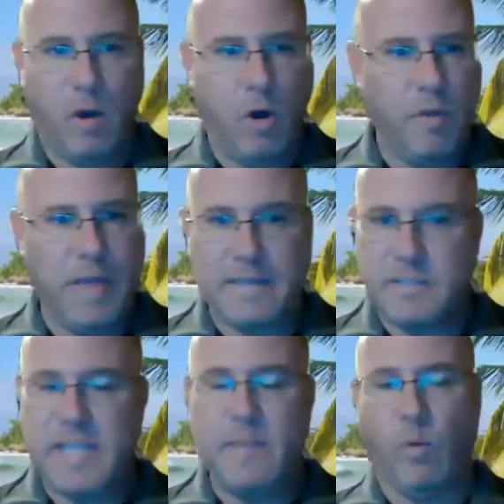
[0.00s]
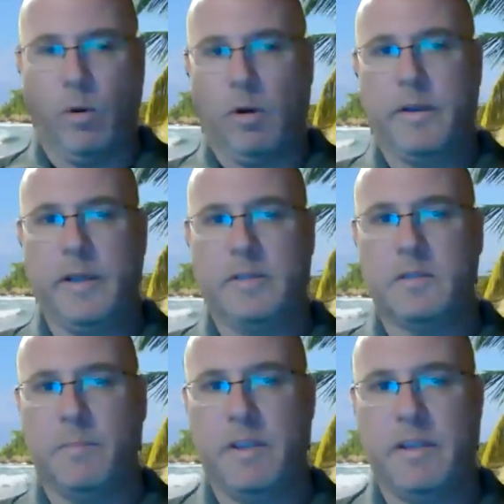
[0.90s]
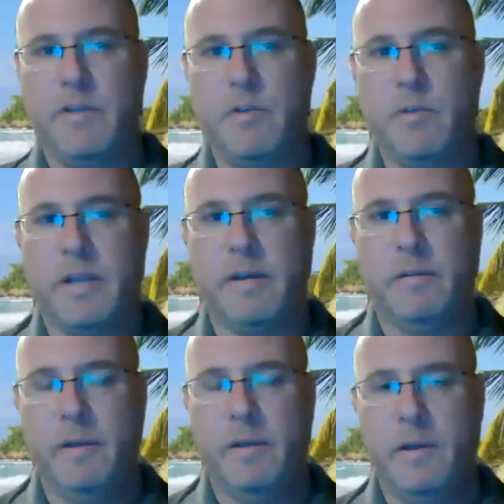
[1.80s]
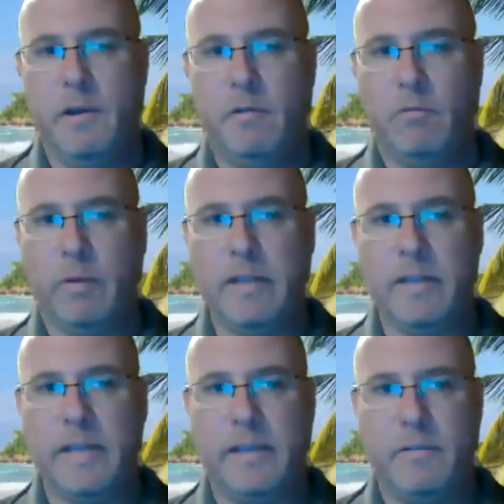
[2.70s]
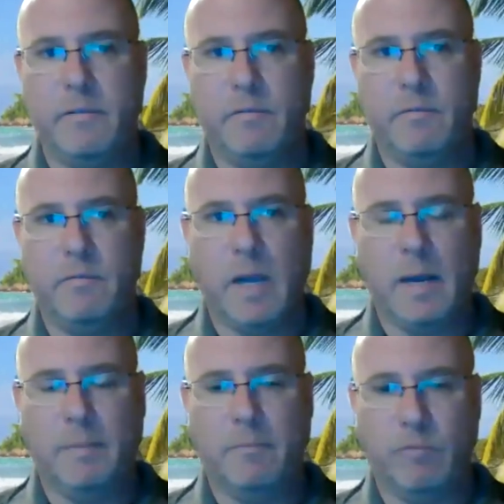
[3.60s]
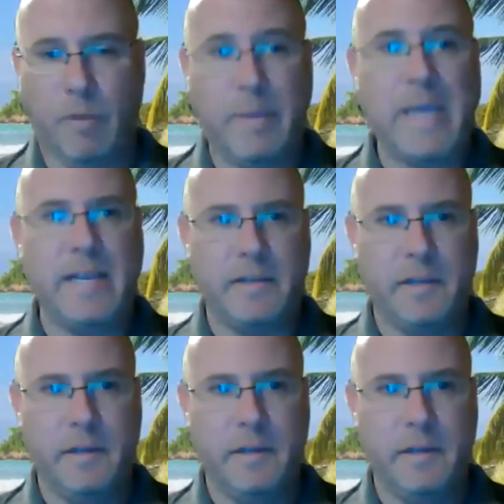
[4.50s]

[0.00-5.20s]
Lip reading: All that teamwork is something that you can really repeat